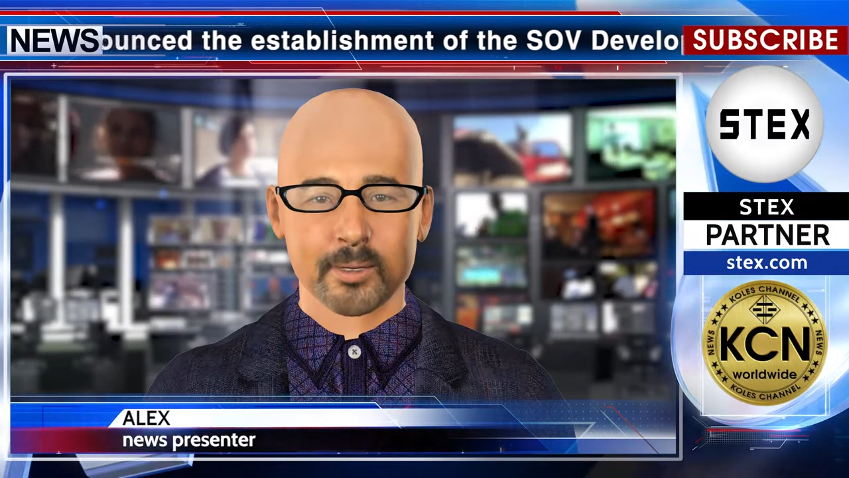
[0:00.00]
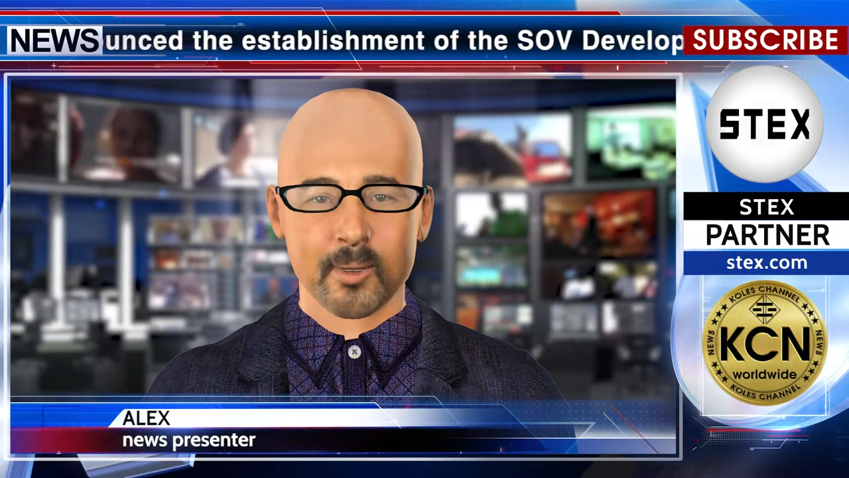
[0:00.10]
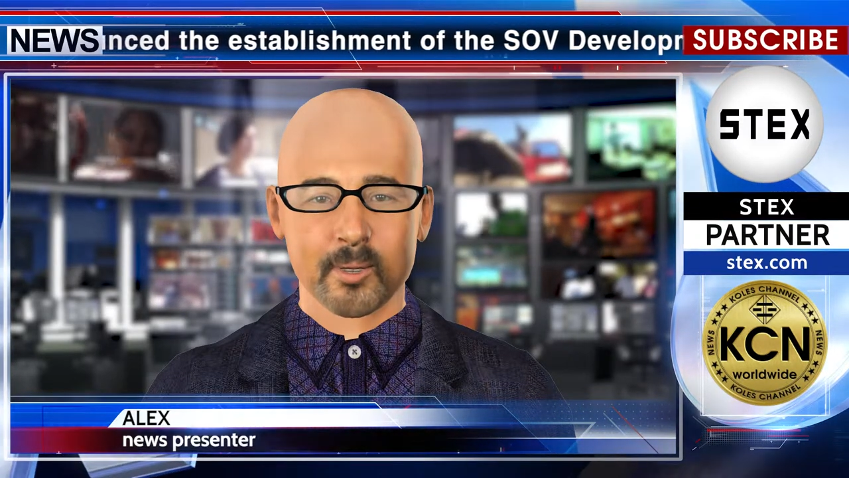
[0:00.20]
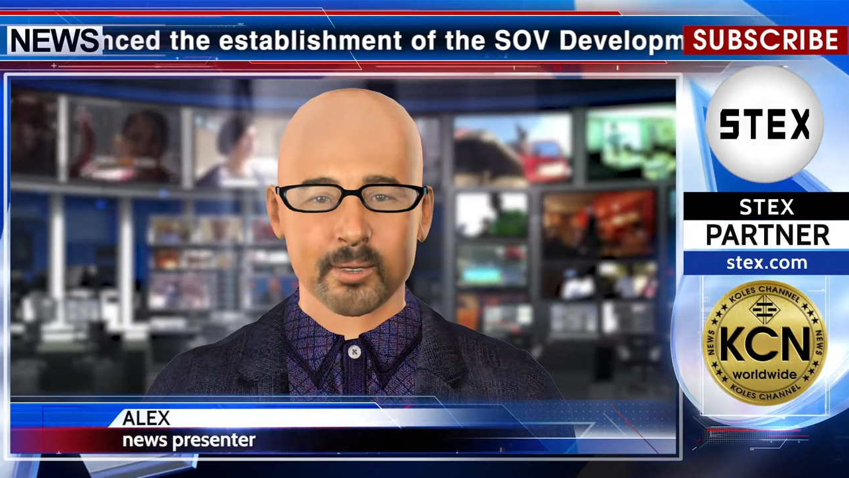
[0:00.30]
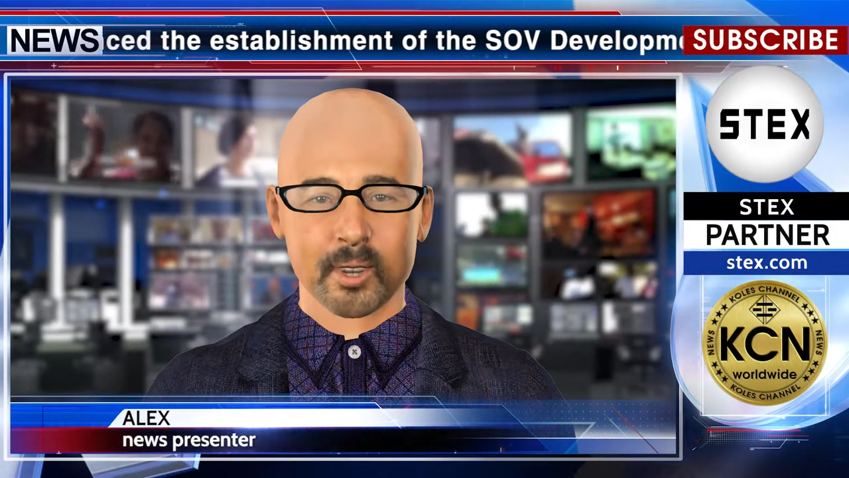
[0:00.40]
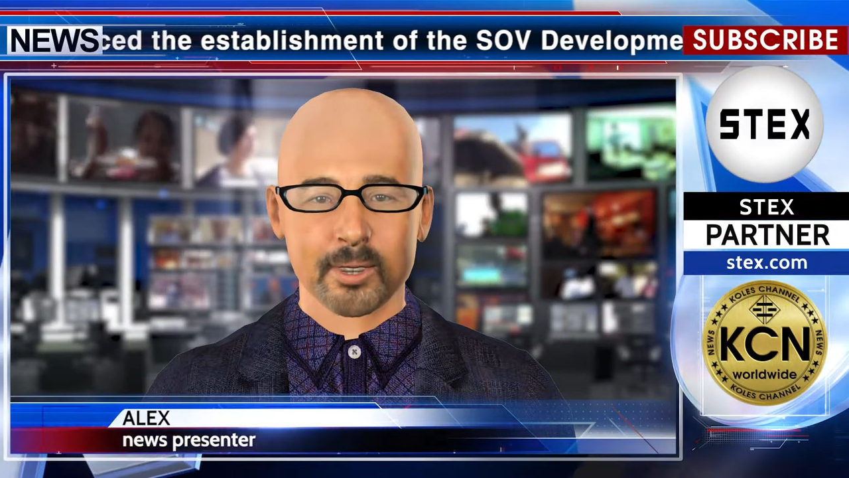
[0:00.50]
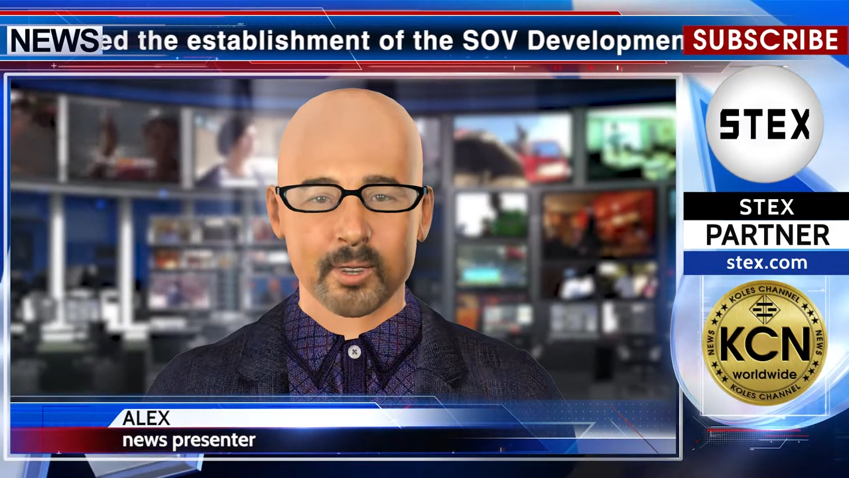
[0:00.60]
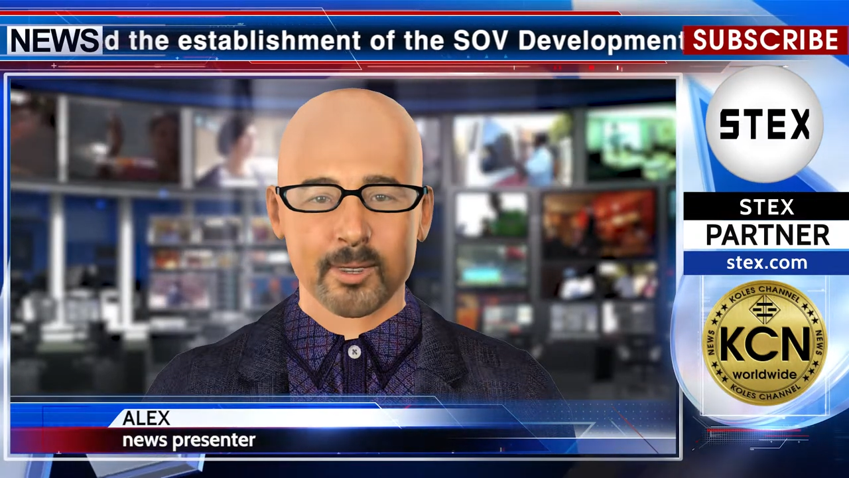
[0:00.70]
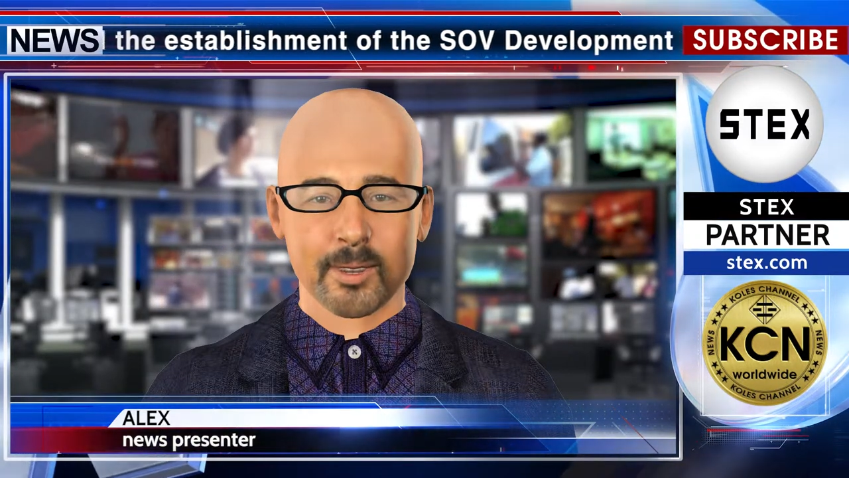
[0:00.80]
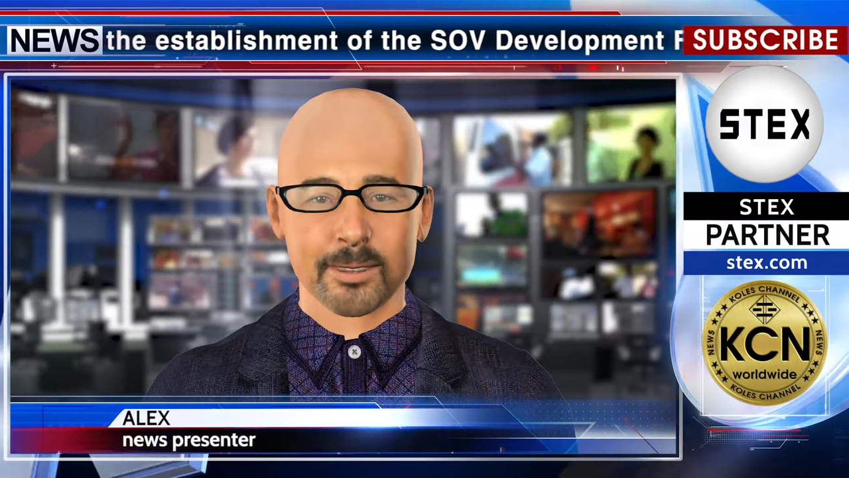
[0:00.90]

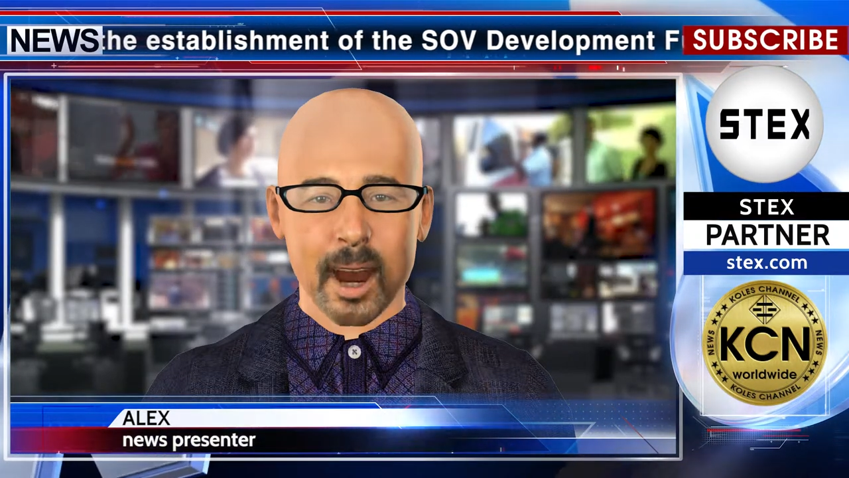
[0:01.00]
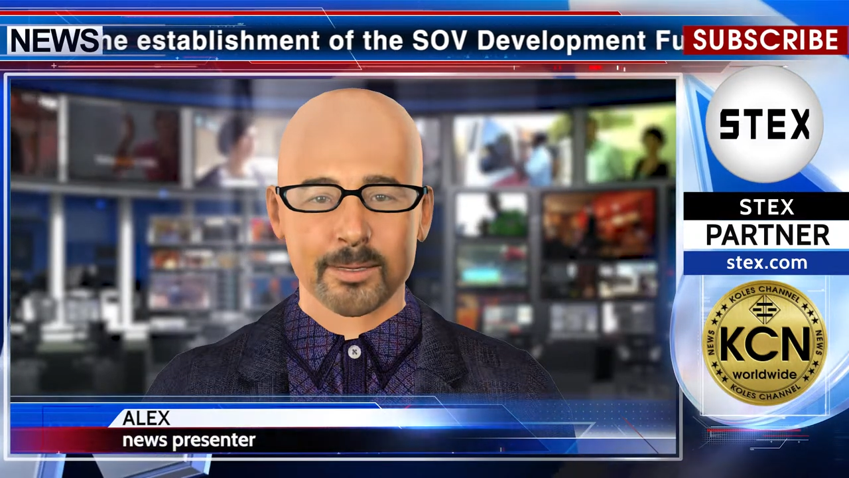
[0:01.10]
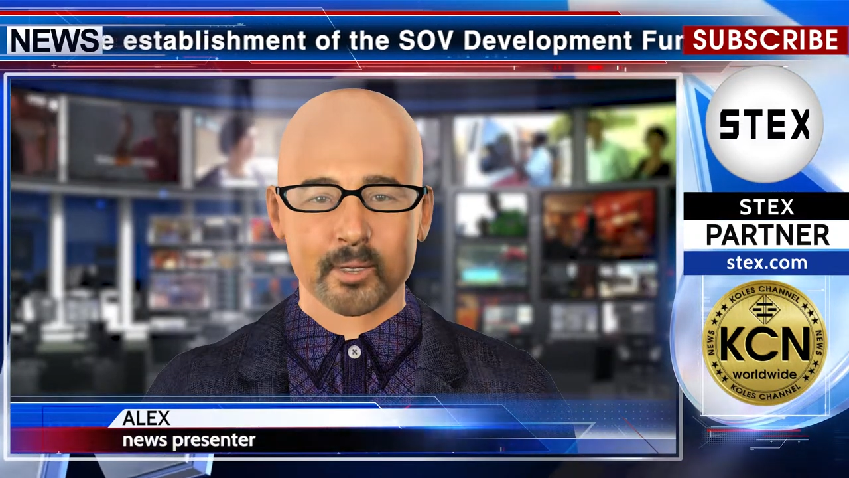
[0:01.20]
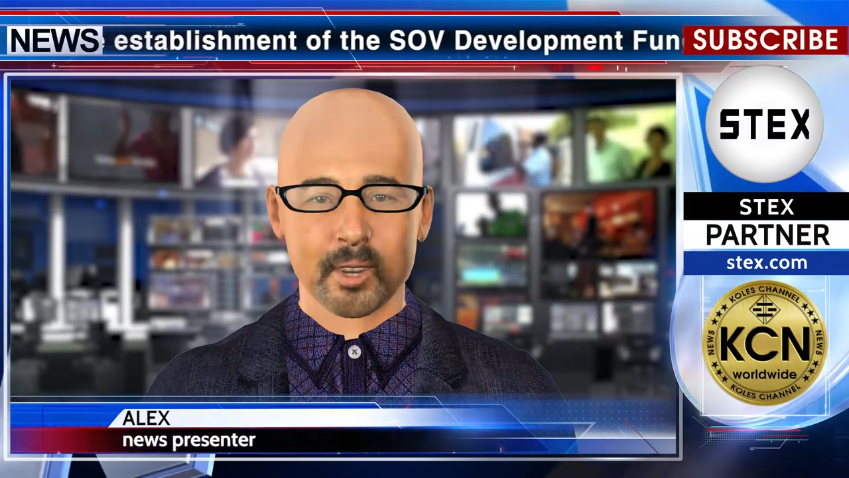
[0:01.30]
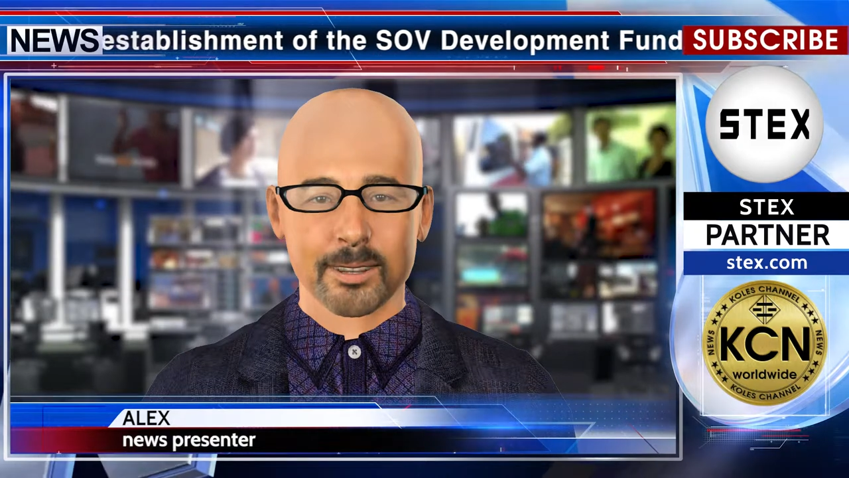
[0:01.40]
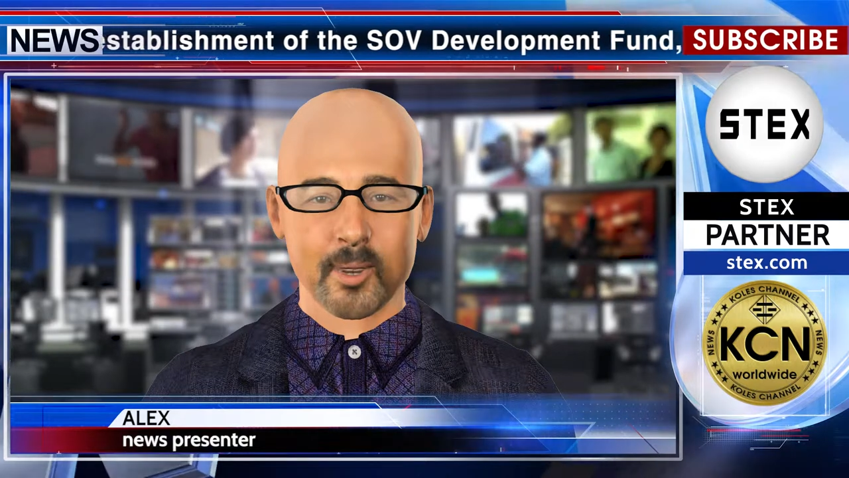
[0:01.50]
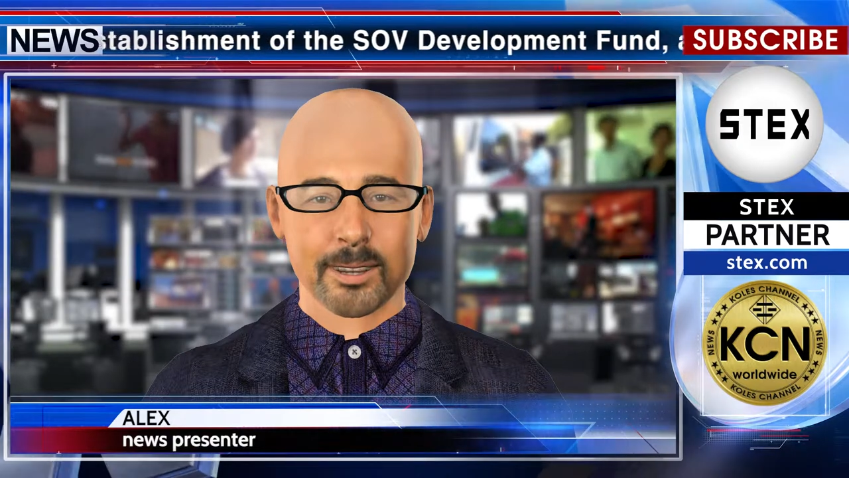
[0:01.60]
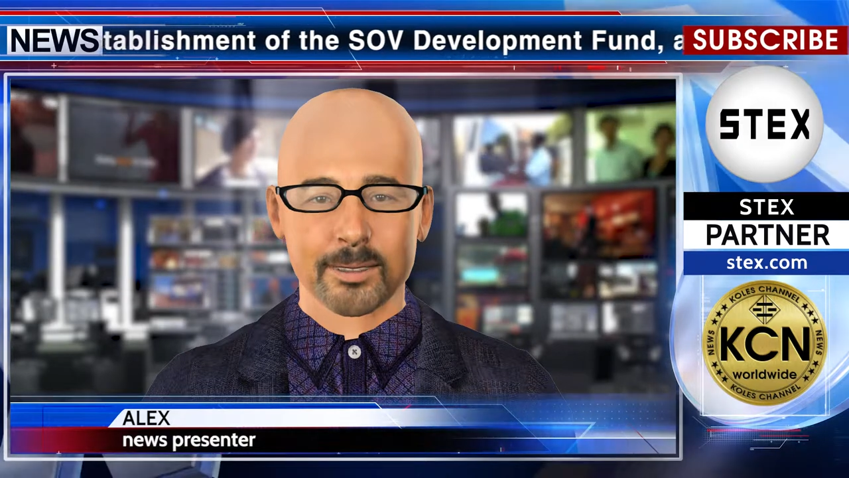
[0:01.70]
presentation to the Blockchain for